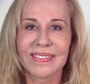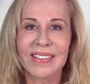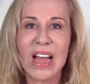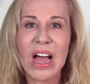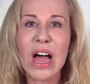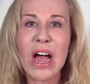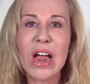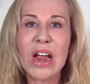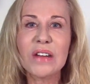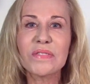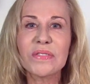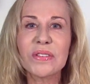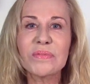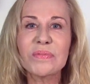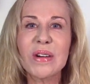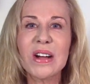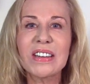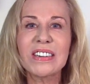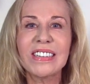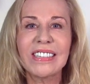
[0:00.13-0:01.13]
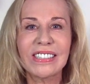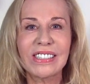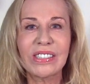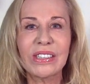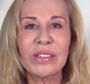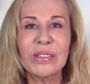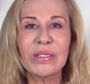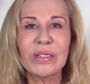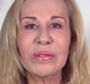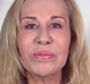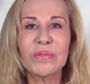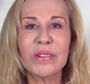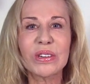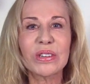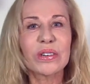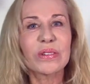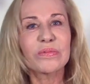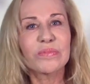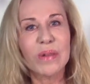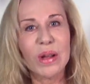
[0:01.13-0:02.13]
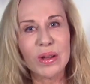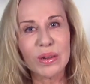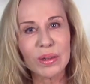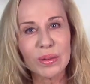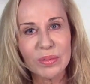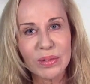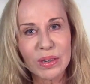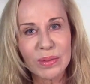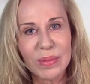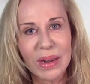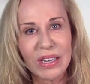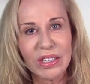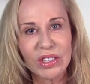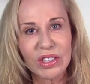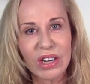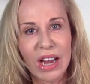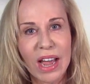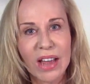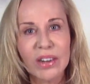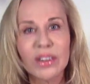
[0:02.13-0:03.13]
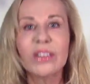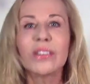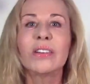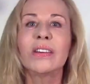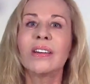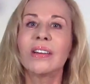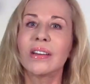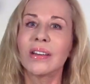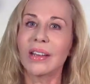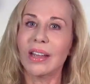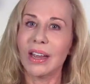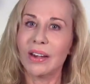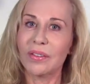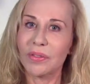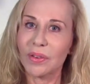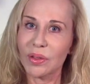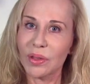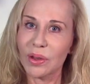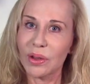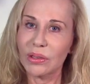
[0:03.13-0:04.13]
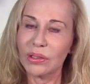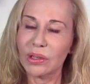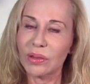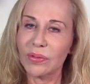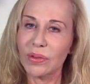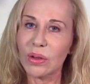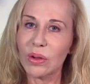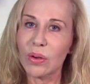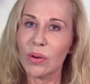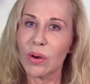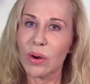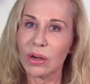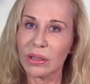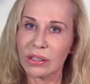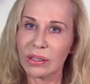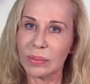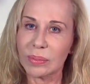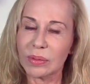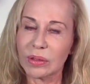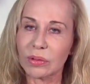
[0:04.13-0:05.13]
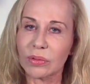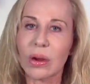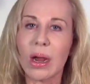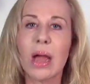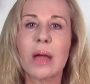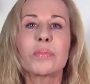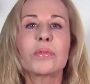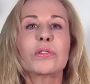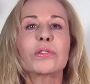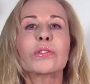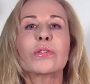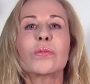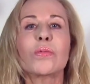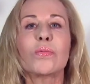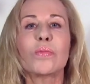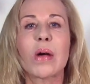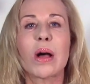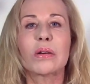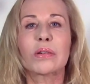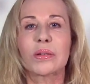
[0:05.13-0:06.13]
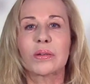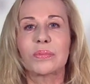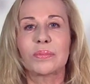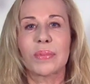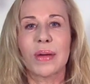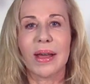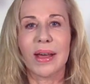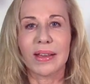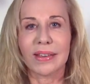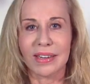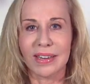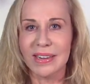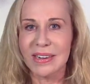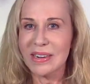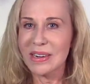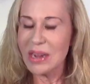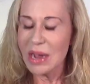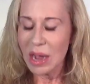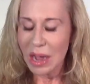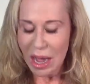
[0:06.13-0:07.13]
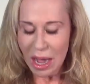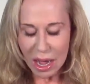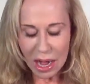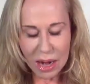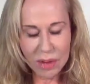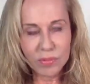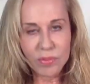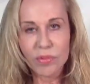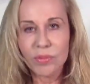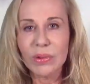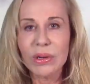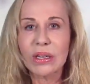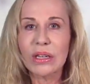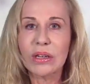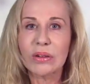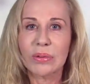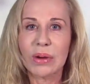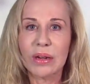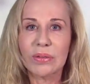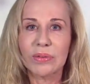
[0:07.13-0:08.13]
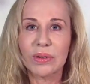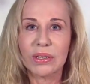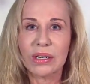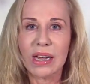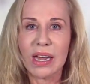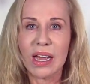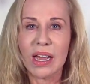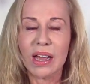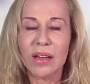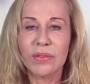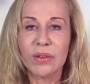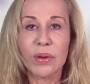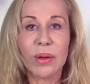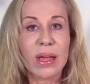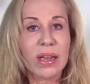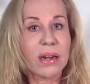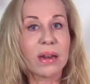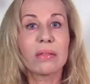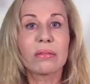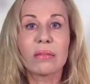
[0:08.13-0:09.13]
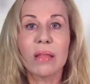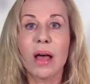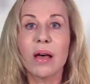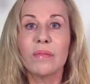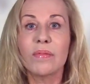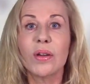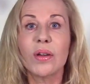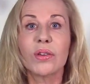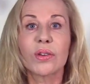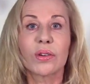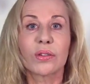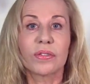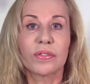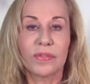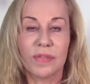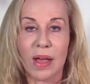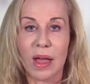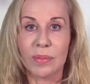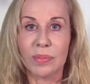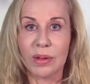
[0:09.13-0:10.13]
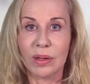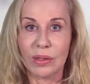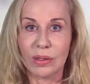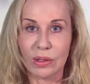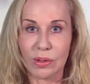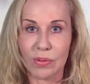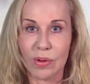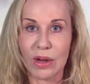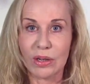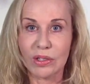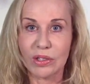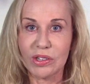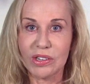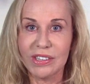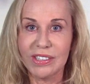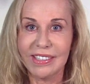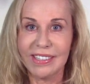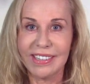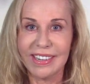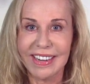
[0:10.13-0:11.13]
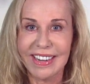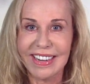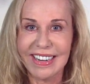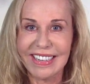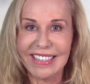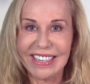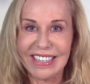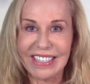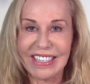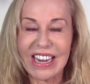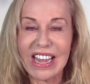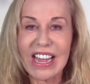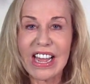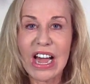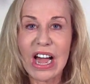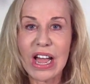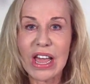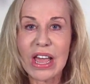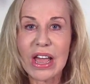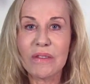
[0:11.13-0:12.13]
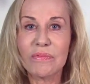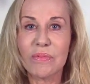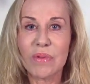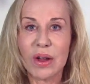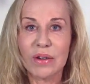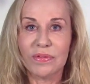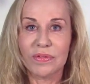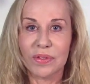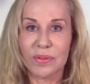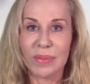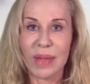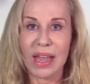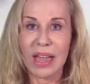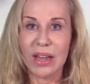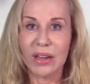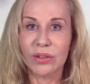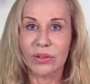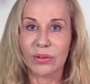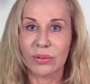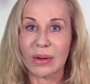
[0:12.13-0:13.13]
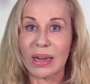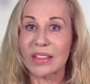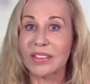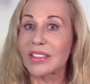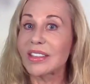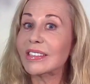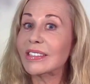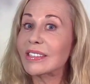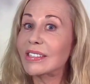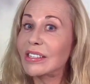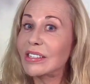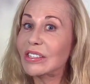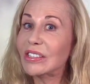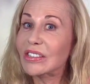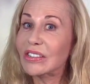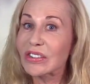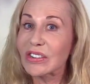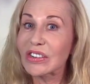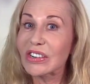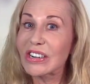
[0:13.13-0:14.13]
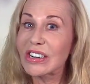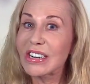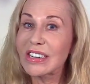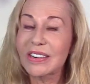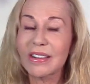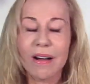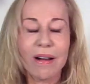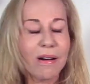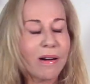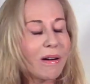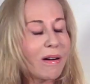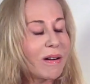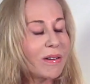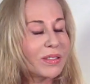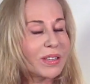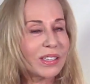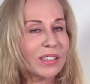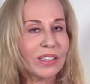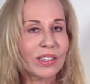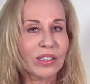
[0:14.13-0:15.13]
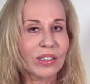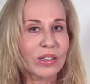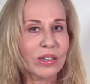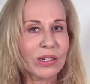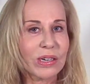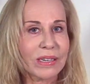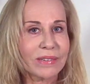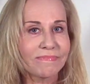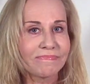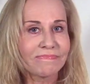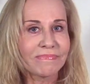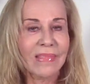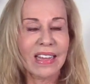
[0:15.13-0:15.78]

Hi everyone, it's Susan Winter. Welcome to my channel. And for those of you who are subscribers, welcome back. I'm really grateful to have you and I love your fabulous questions. Today I have one from Andrew and this is good. Oh, this is good.